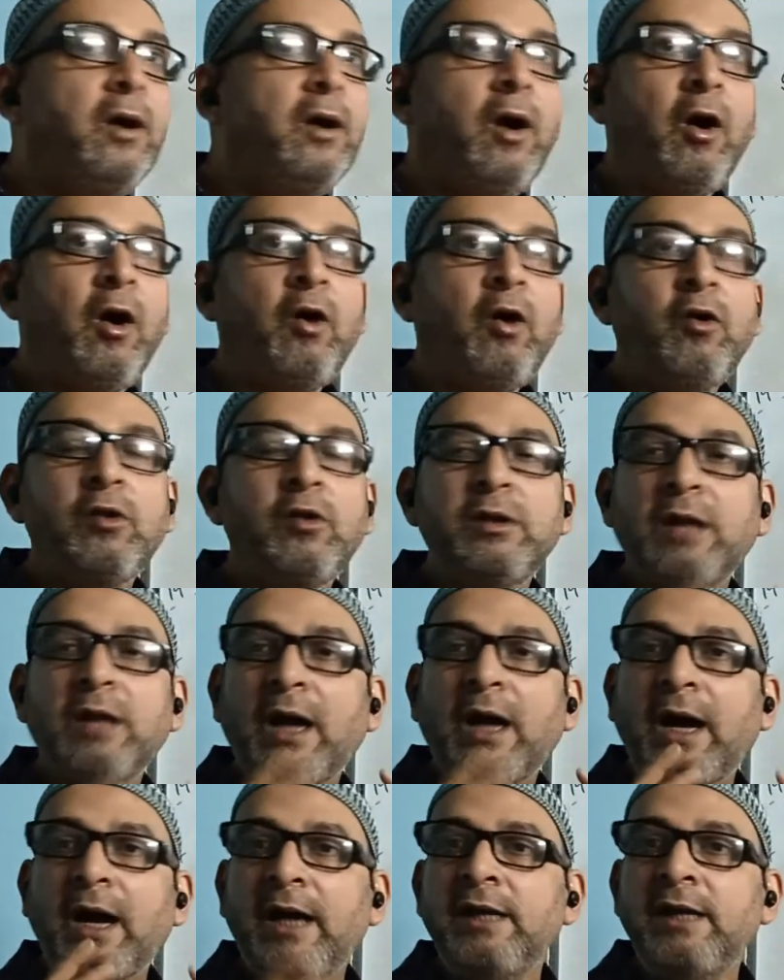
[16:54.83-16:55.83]
all the
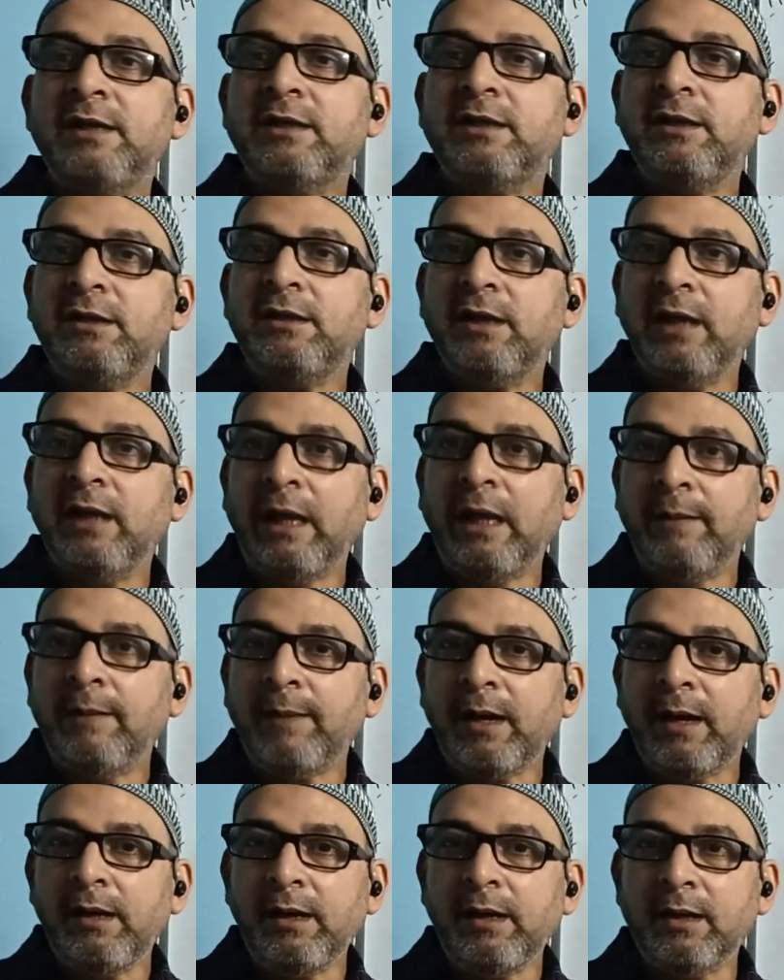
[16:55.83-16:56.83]
ice in the
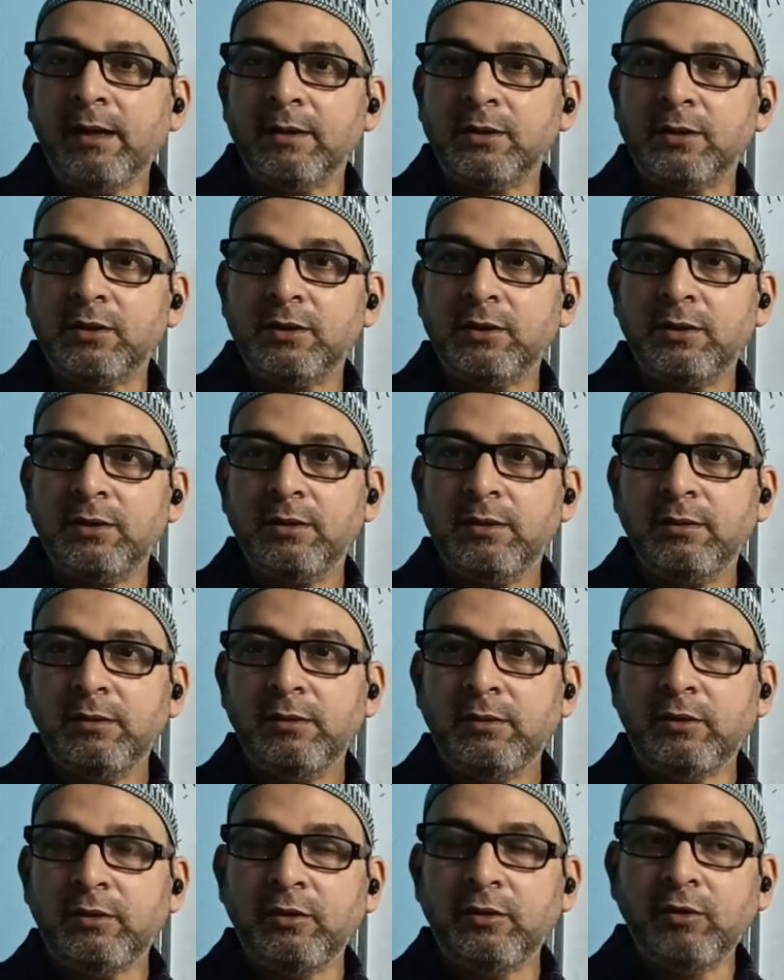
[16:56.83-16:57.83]

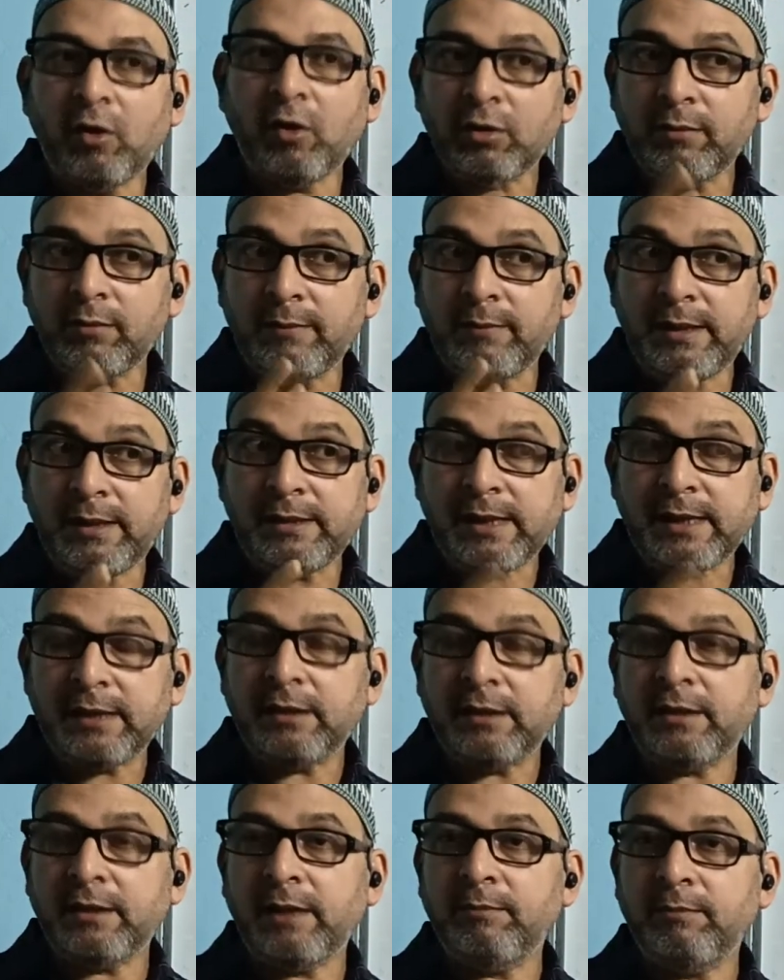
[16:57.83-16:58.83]
Himalayas do not melt at
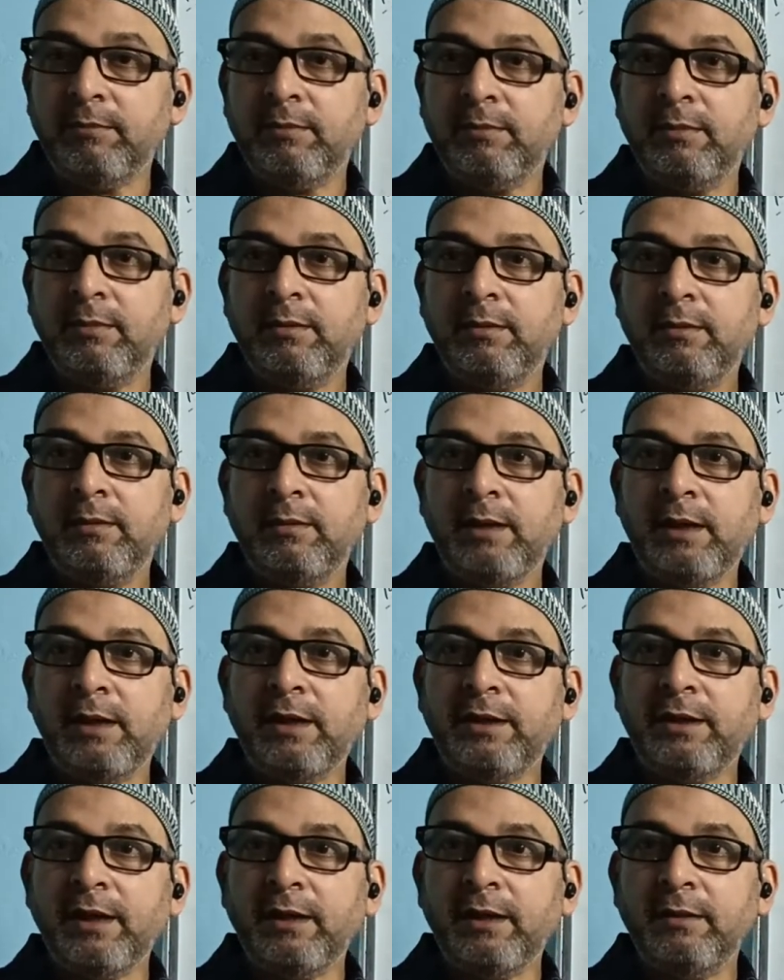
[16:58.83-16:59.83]
a time, in
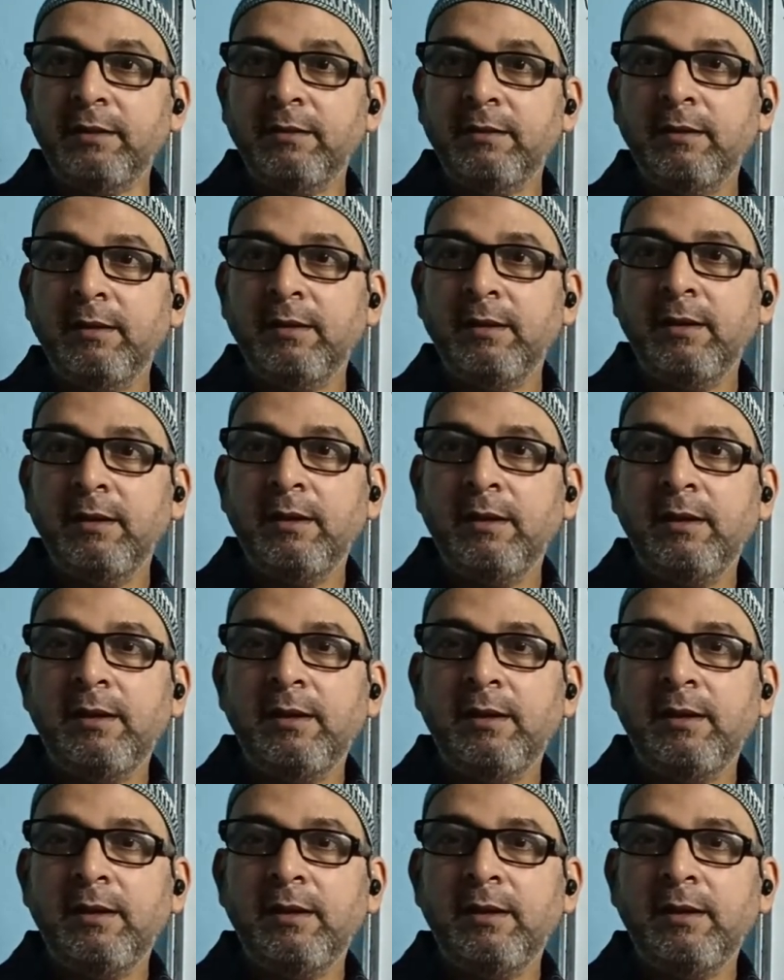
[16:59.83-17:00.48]
a day.